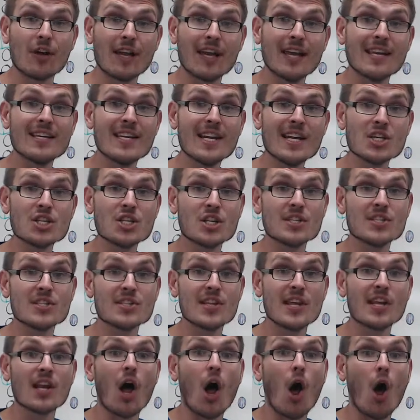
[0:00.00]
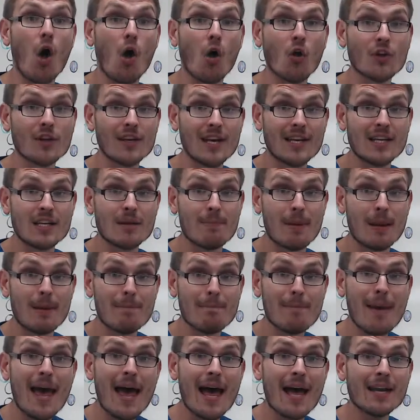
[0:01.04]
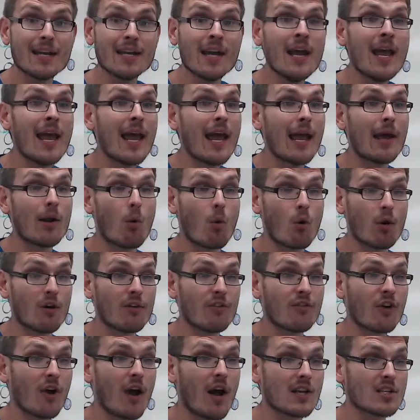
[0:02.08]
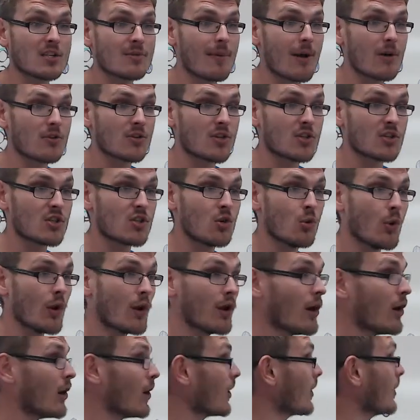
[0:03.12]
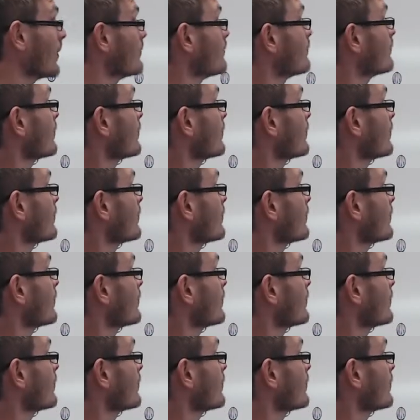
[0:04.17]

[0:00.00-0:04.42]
conditions that all need to be met in order for osmosis to occur.